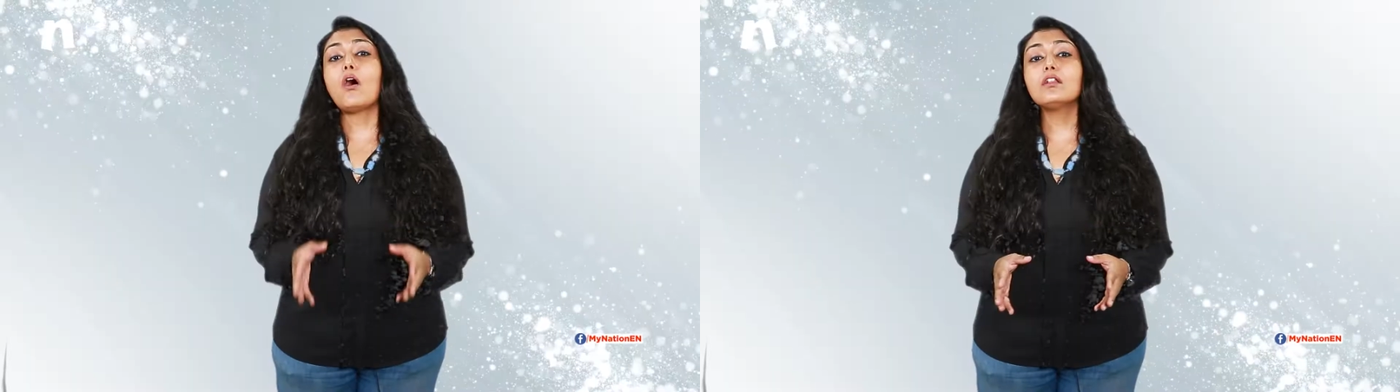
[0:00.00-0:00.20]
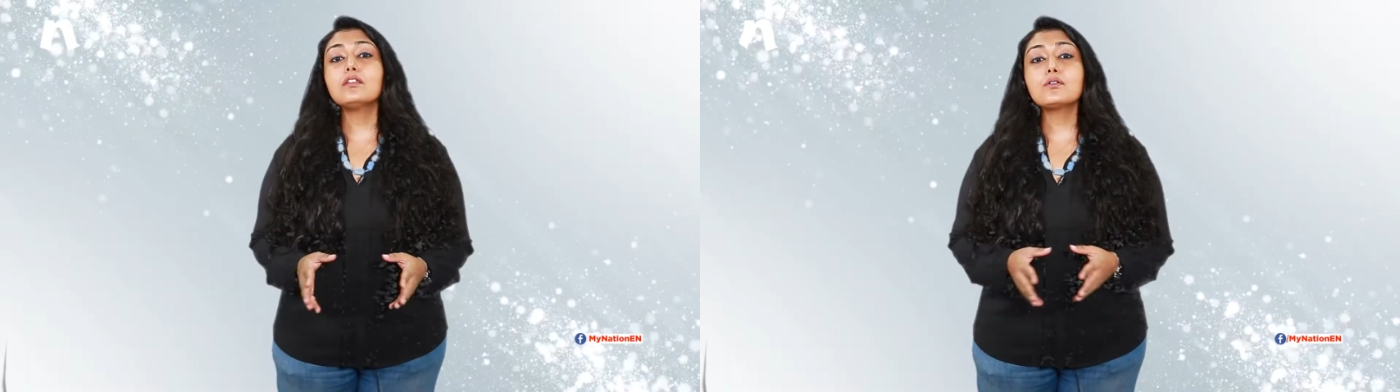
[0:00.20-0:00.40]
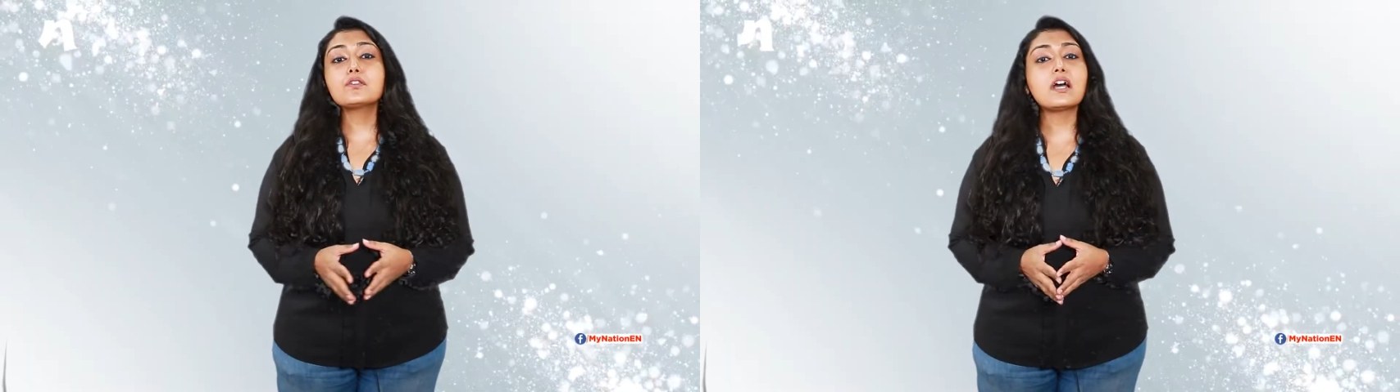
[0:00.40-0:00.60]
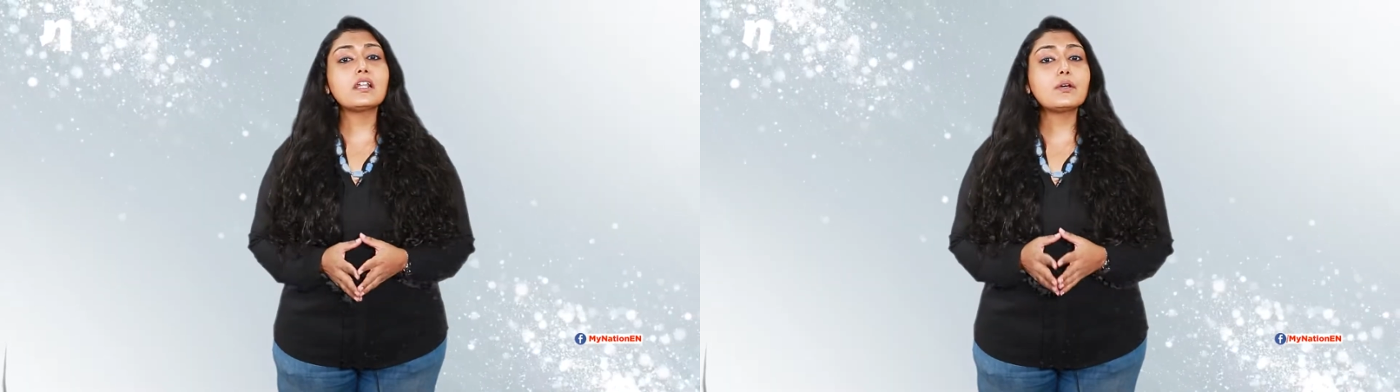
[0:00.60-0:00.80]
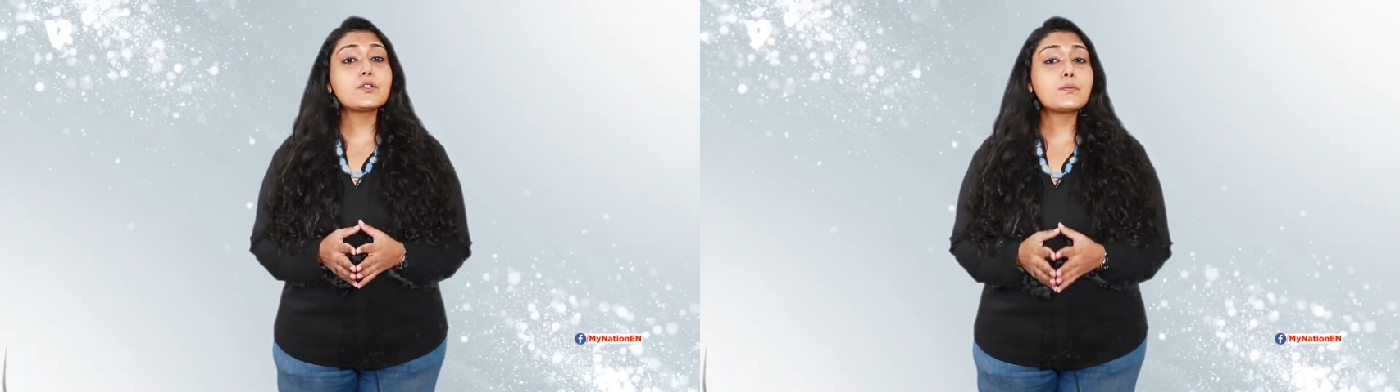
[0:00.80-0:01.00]
Although
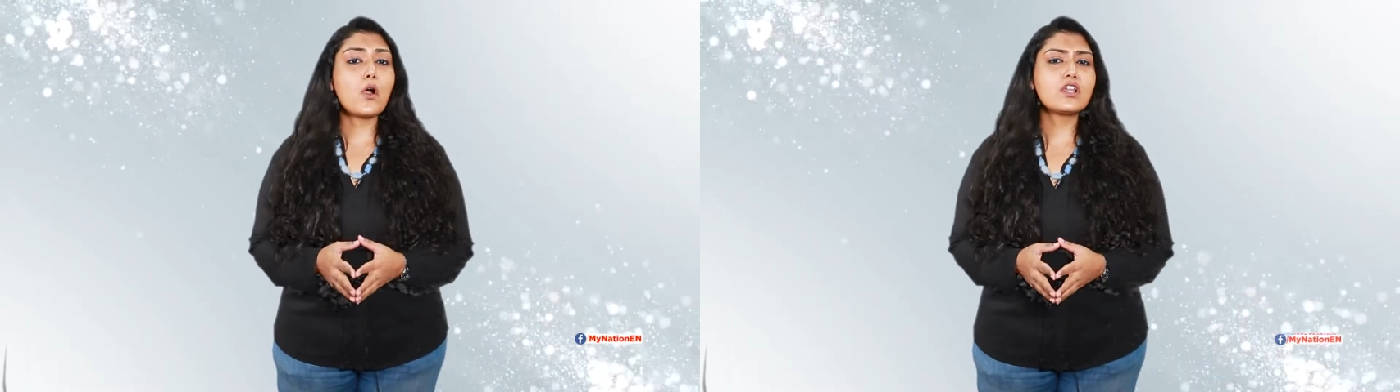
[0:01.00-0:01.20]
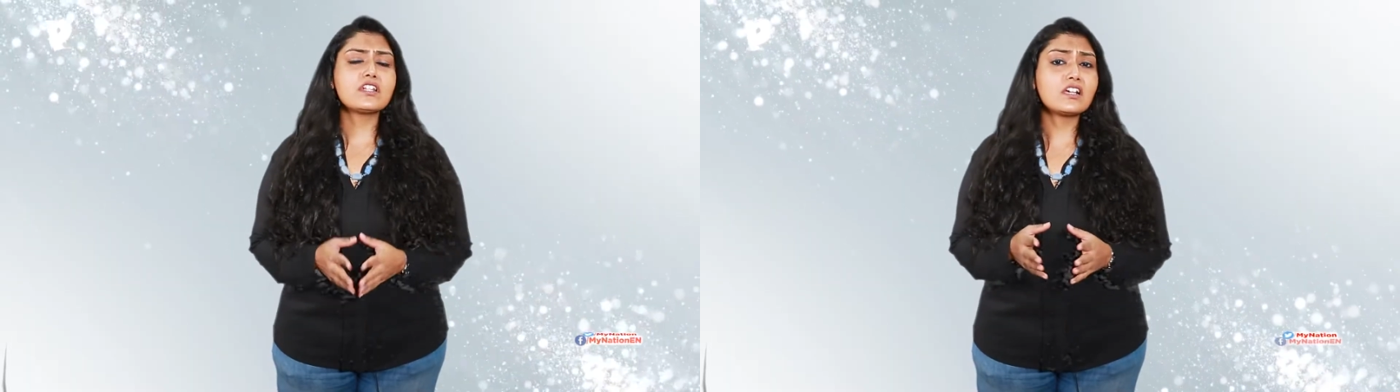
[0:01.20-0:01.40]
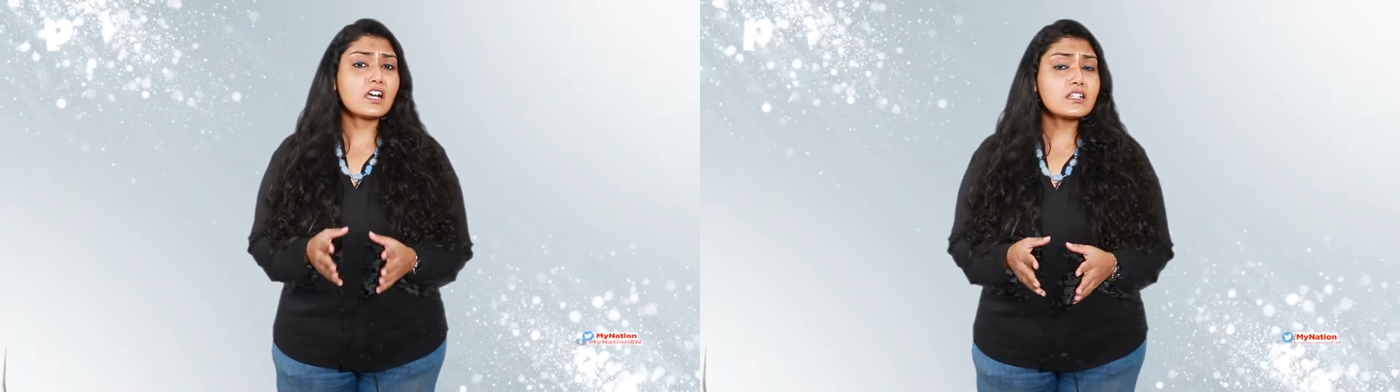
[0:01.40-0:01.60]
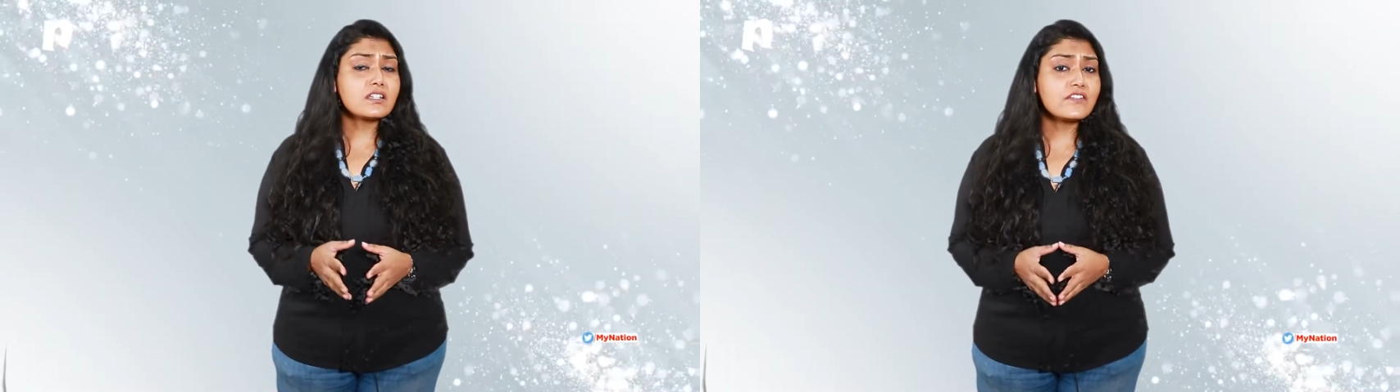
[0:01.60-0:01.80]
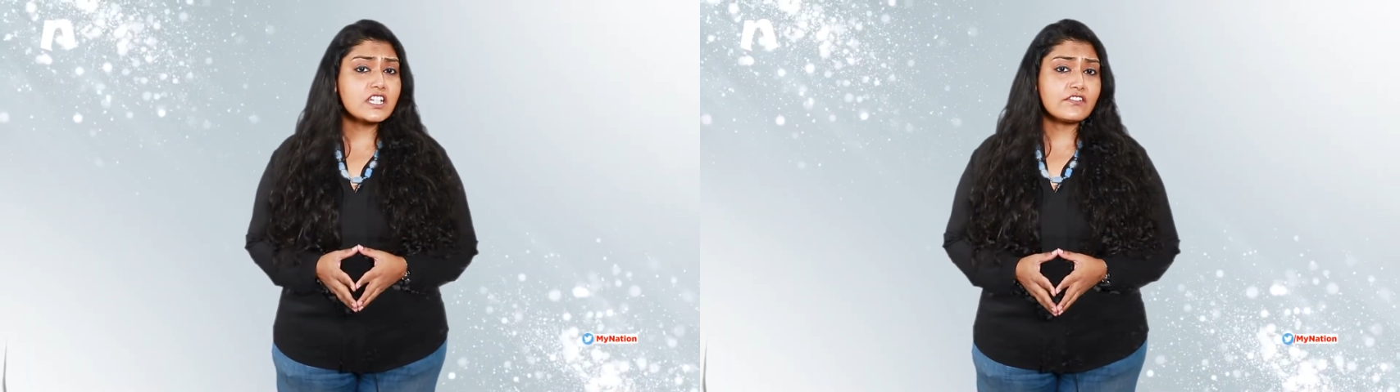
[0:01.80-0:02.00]
Kusala was born in a
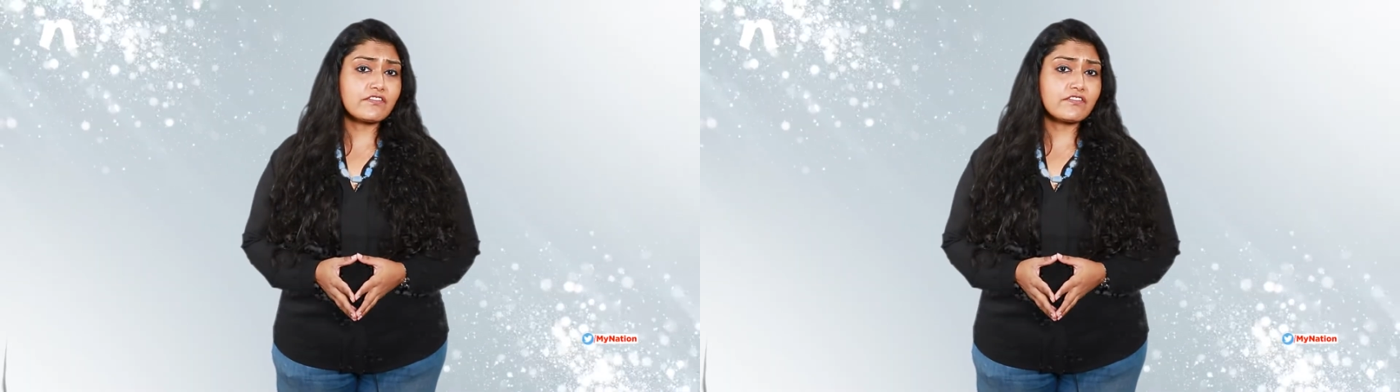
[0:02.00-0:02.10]
conservative